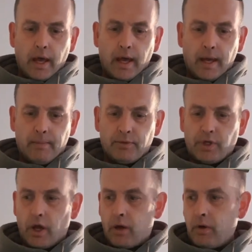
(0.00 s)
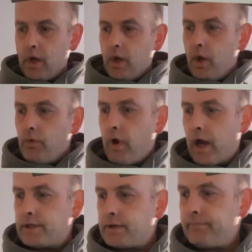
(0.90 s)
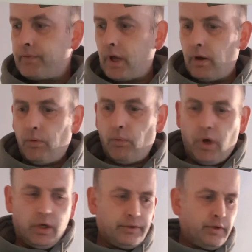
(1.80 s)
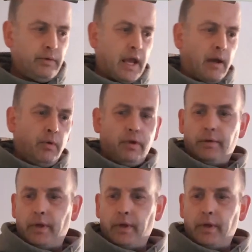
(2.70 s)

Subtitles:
So right, what I'll do now,